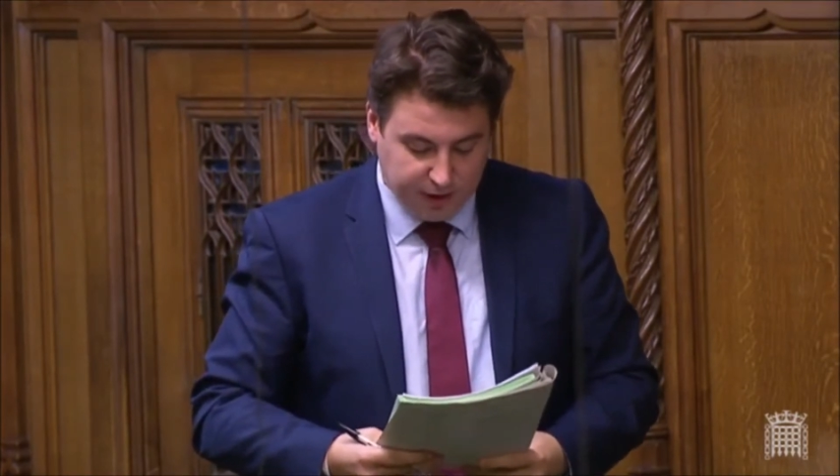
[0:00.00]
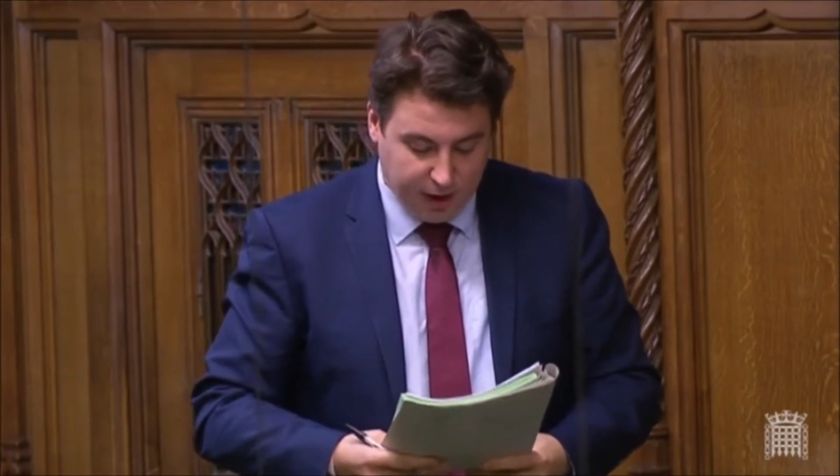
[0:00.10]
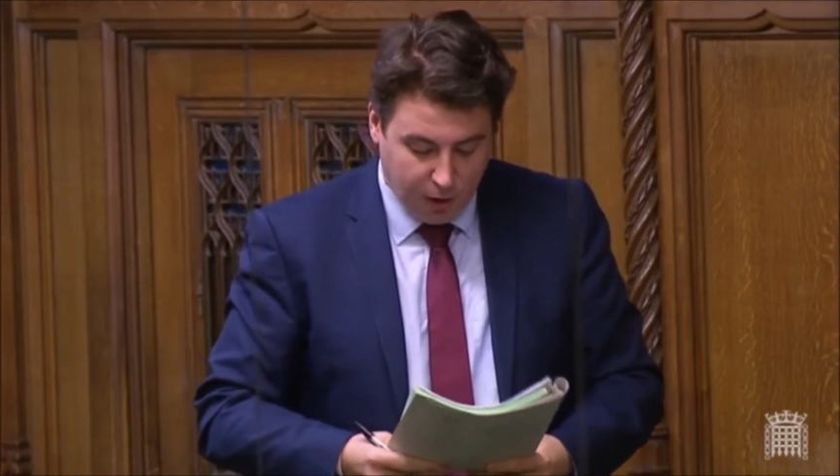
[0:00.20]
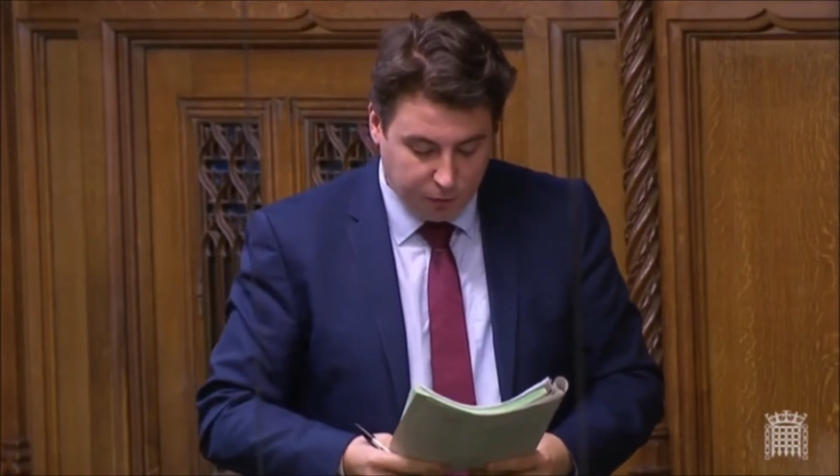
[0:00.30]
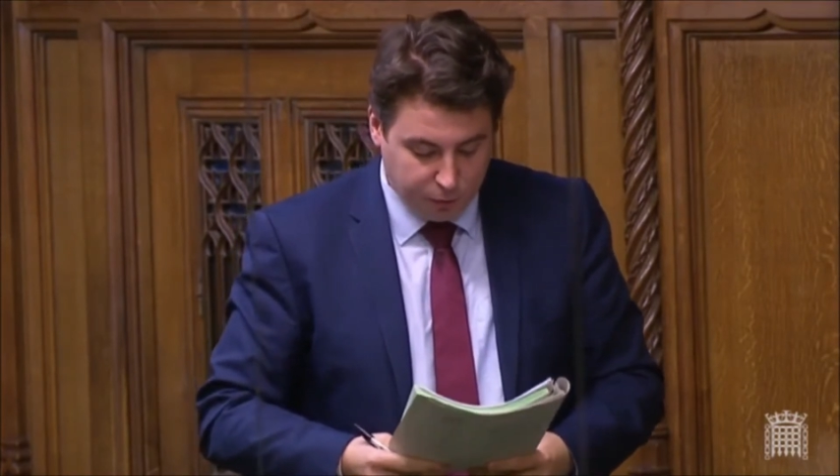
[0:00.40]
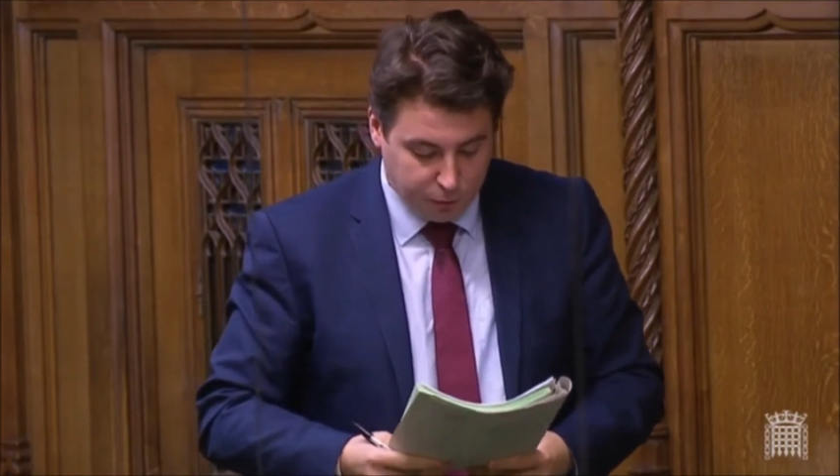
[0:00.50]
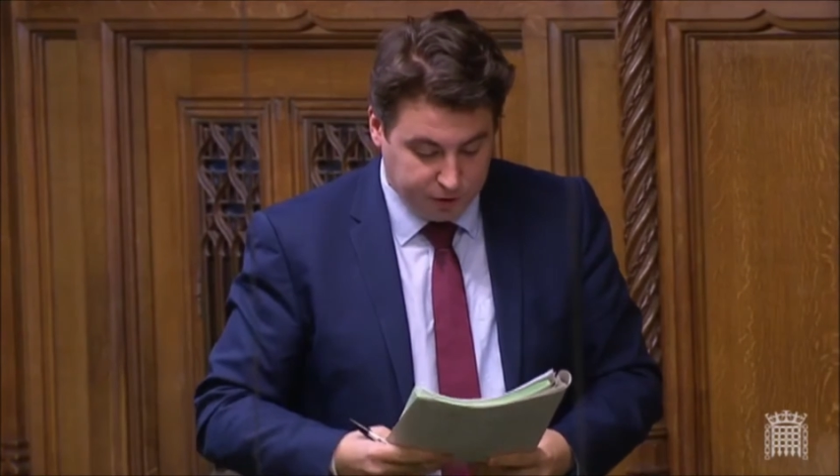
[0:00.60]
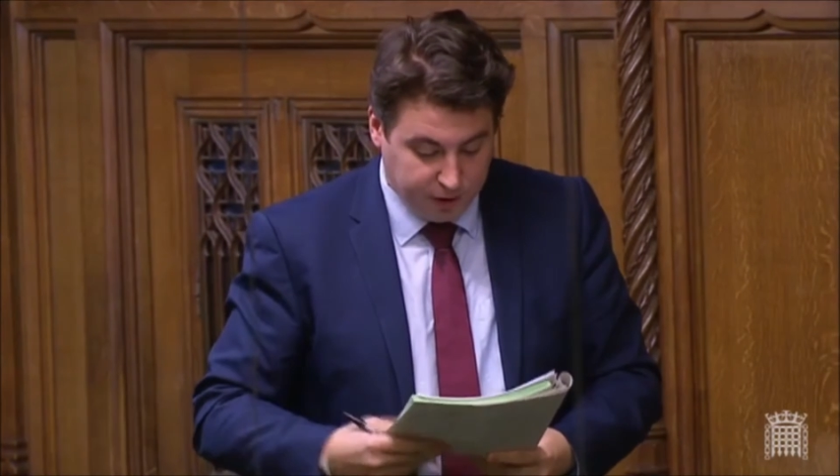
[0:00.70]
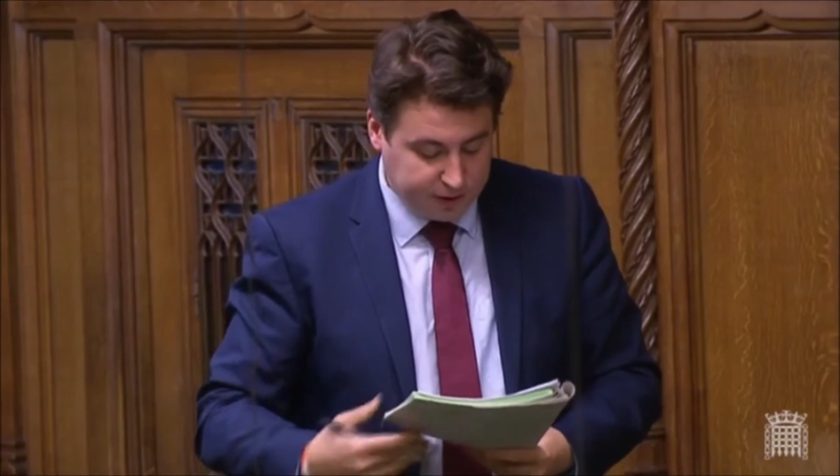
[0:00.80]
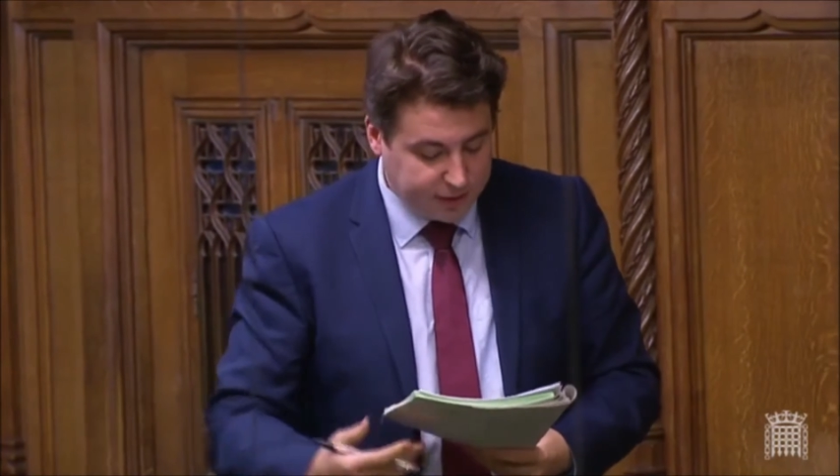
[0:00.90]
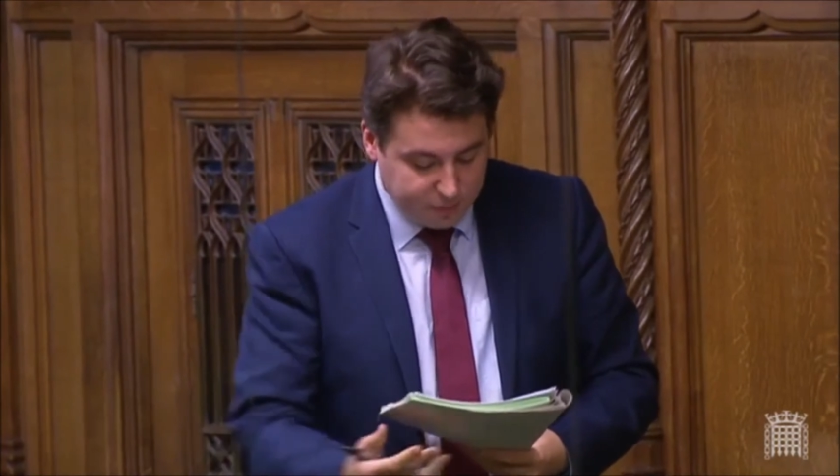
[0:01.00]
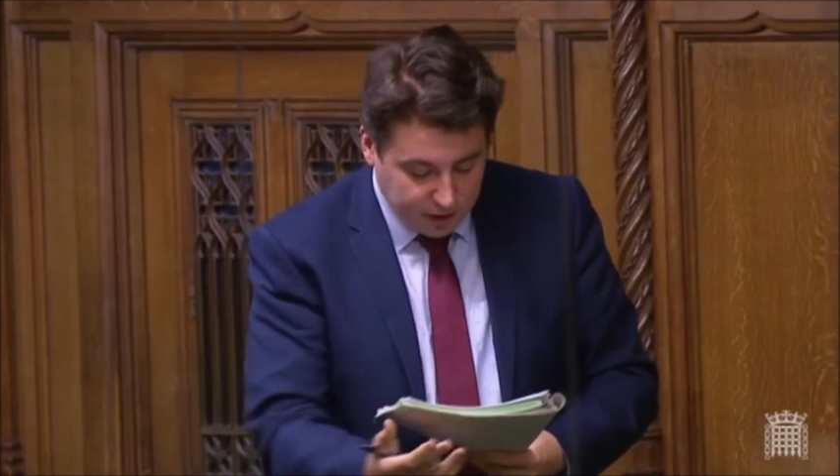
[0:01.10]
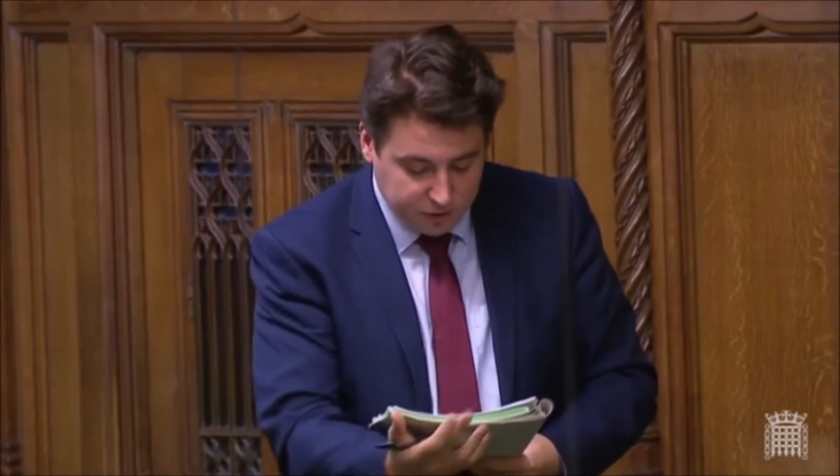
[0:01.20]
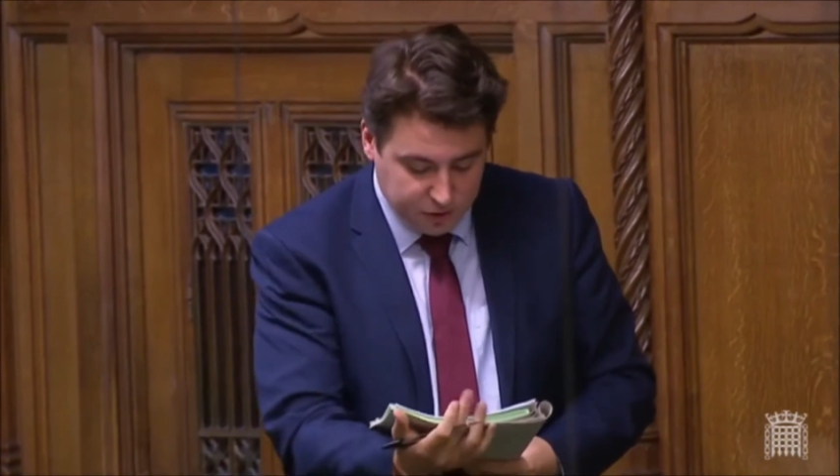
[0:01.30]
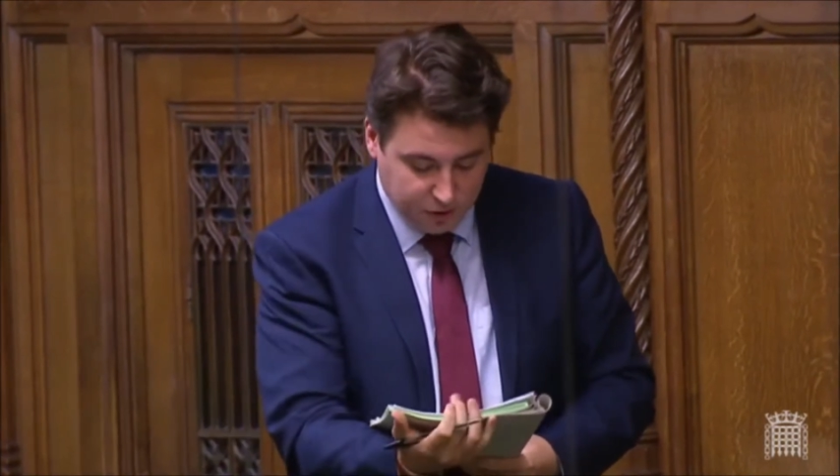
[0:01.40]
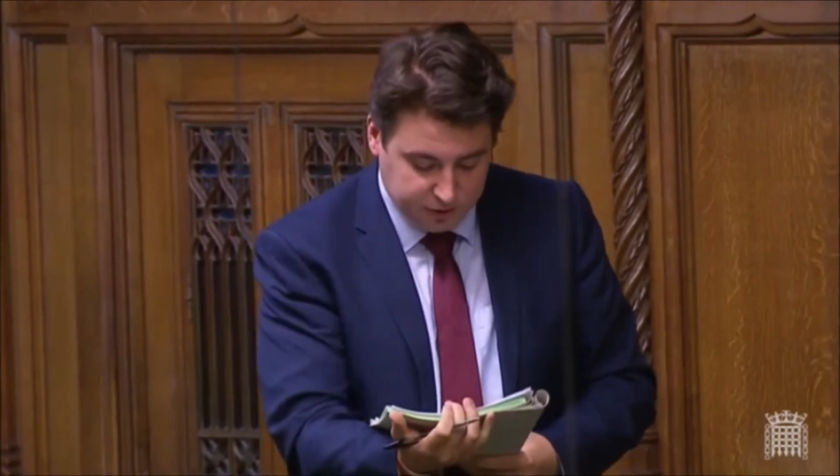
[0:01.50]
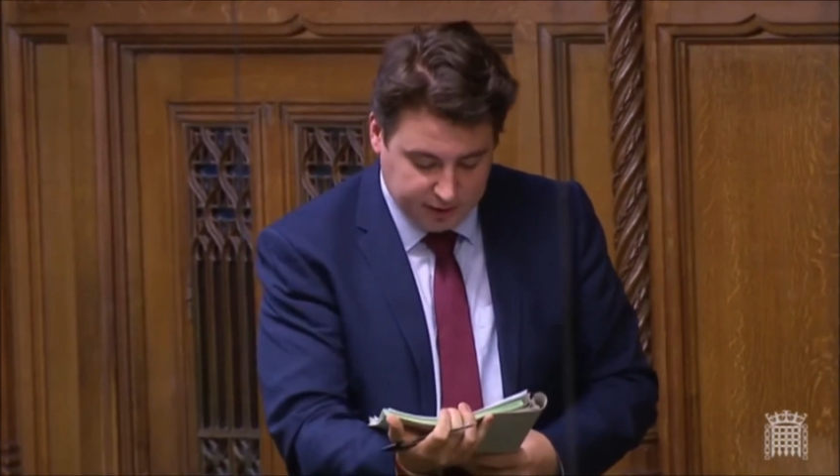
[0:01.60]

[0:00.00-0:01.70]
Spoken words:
of Northern Ireland and the rest of the United